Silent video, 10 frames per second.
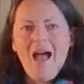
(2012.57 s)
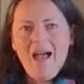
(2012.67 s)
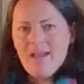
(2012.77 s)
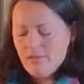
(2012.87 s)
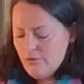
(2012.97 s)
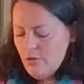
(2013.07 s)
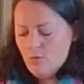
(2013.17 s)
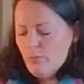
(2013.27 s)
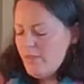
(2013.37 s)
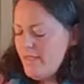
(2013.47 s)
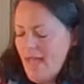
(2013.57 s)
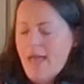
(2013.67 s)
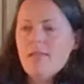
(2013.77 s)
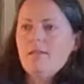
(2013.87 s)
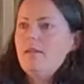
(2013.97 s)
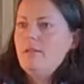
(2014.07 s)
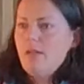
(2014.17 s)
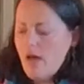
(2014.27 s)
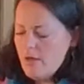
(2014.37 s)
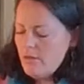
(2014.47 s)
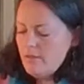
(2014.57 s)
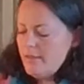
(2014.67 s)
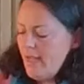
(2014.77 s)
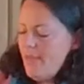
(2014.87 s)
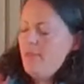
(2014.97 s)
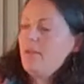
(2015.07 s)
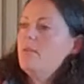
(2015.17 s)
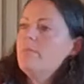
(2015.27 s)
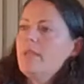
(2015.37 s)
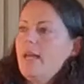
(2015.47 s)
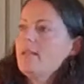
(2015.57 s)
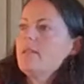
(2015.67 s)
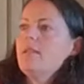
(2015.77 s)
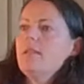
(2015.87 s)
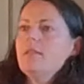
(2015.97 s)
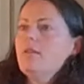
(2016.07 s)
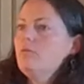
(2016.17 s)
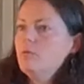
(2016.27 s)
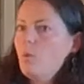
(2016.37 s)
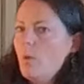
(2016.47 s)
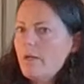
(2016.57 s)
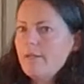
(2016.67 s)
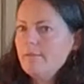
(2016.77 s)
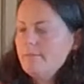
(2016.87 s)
I don't pretend to understand the complexities of war.